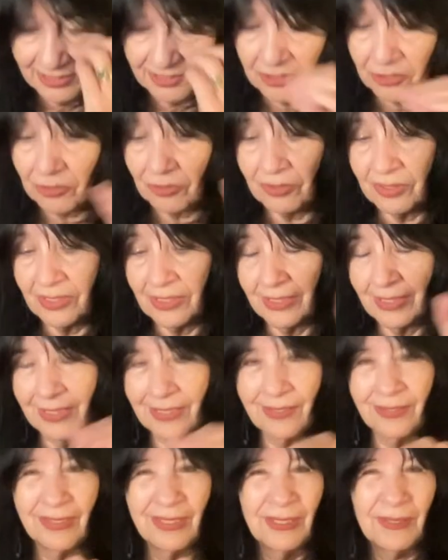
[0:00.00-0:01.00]
history
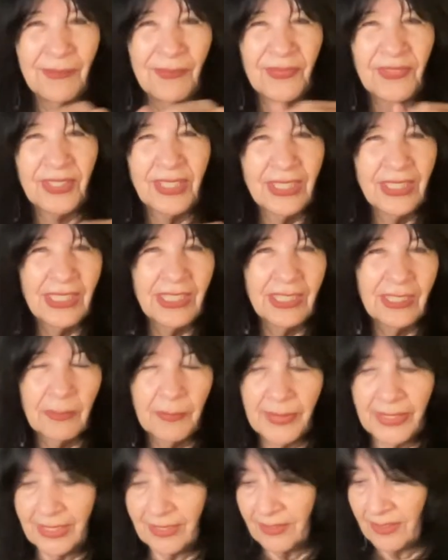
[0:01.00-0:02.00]
and thinking
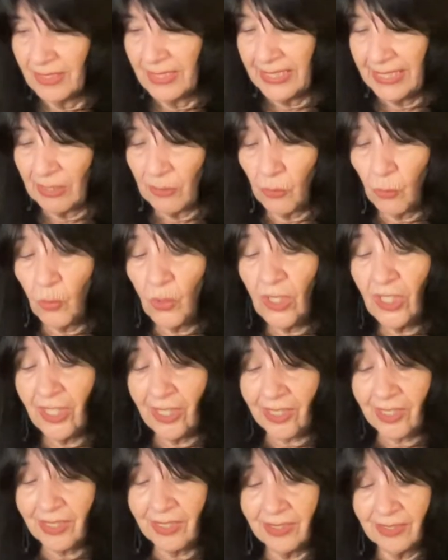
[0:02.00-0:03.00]
about that
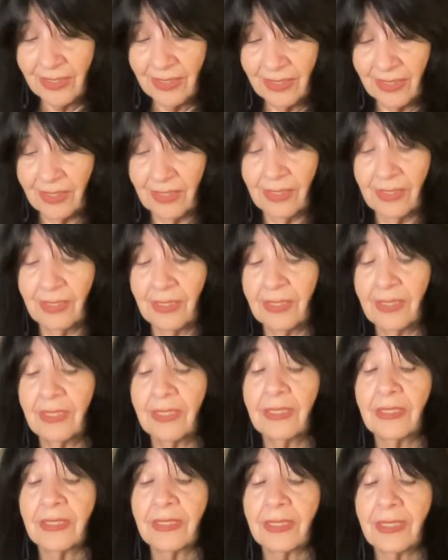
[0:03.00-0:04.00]
walk.
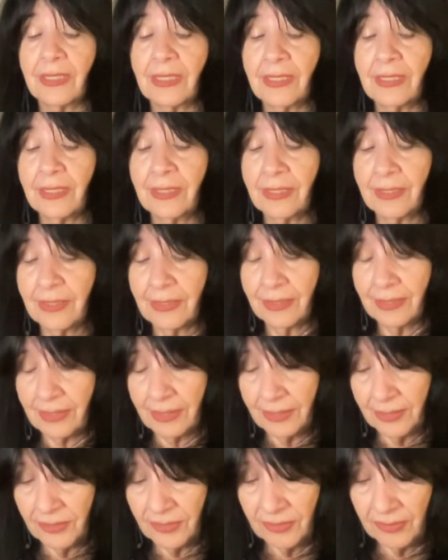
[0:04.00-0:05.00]

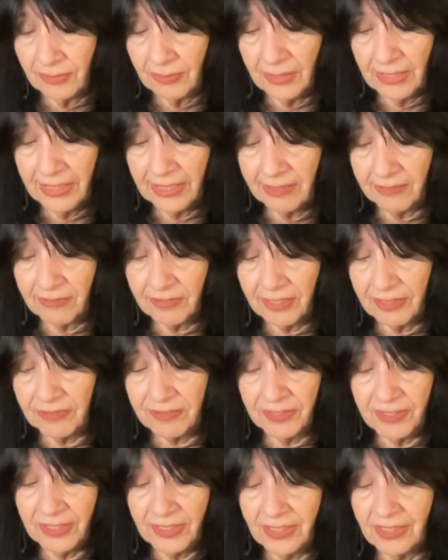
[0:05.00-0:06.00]
And there are a lot of
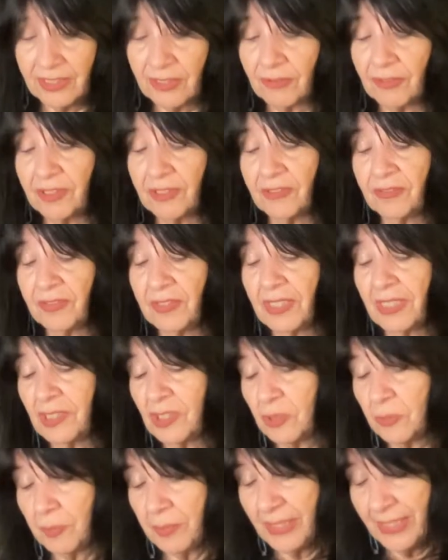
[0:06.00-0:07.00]
references. Oil
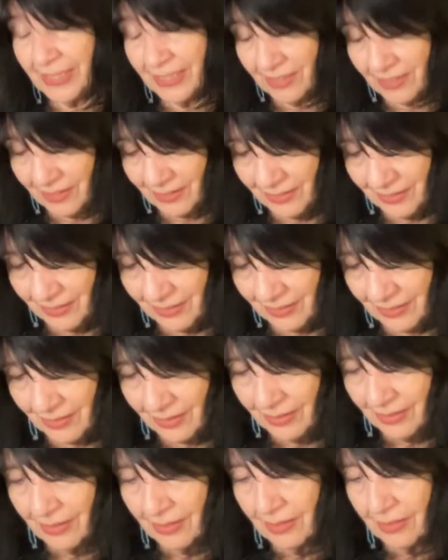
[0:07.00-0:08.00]
flush bust is,
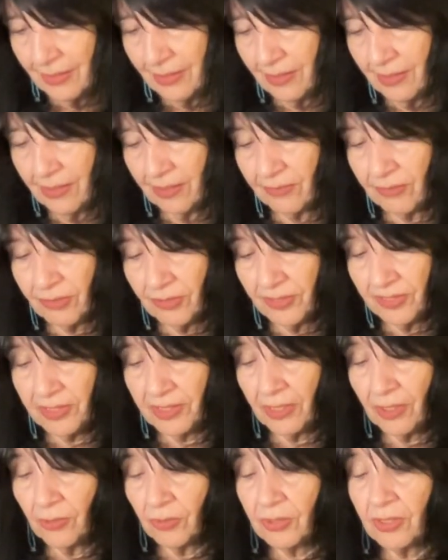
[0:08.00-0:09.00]
you know, of course,
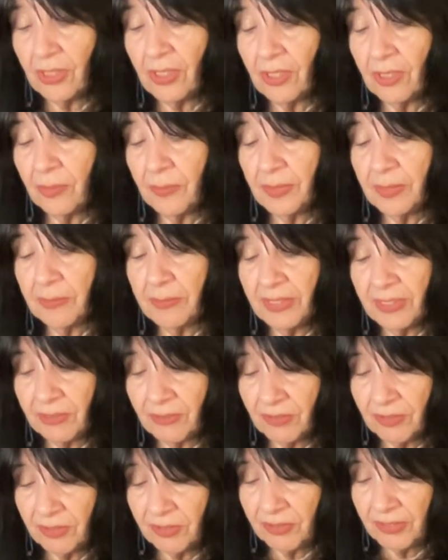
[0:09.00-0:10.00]
Oklahoma,
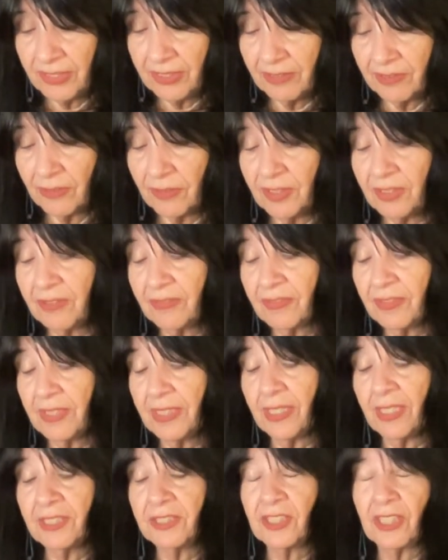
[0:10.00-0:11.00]
mineral grit, oil,
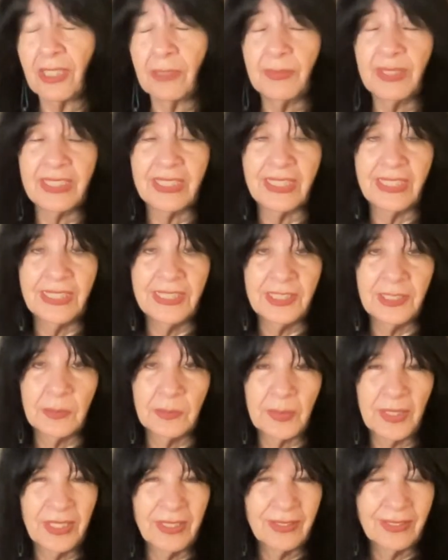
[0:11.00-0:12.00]
atomic
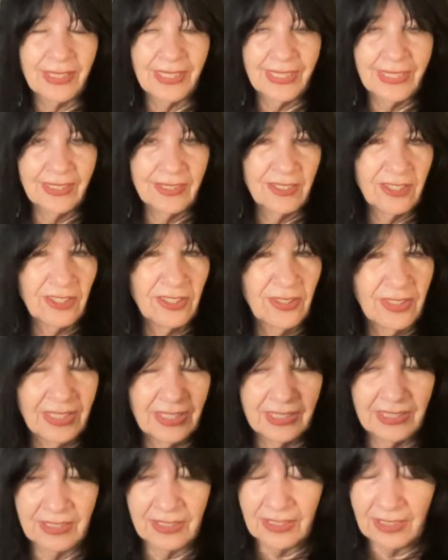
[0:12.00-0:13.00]
eastbound lands to these